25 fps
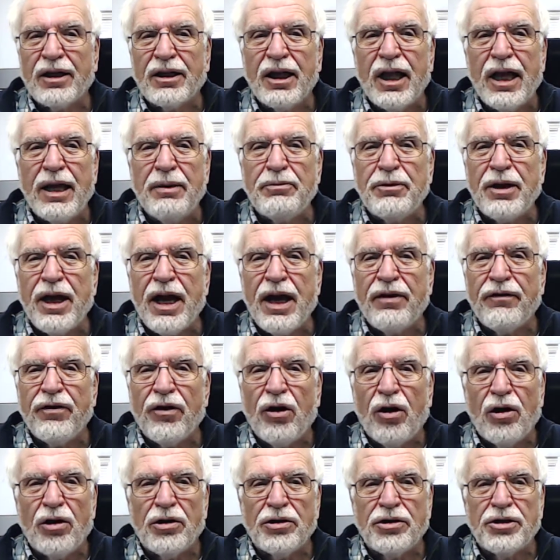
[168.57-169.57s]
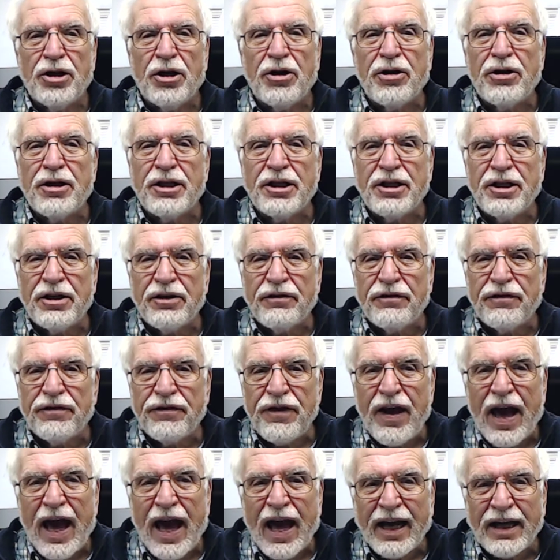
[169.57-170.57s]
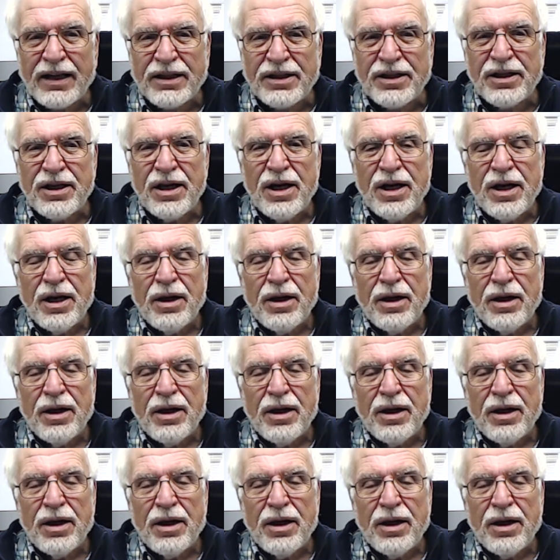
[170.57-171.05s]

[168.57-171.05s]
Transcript: claim to have alternative facts,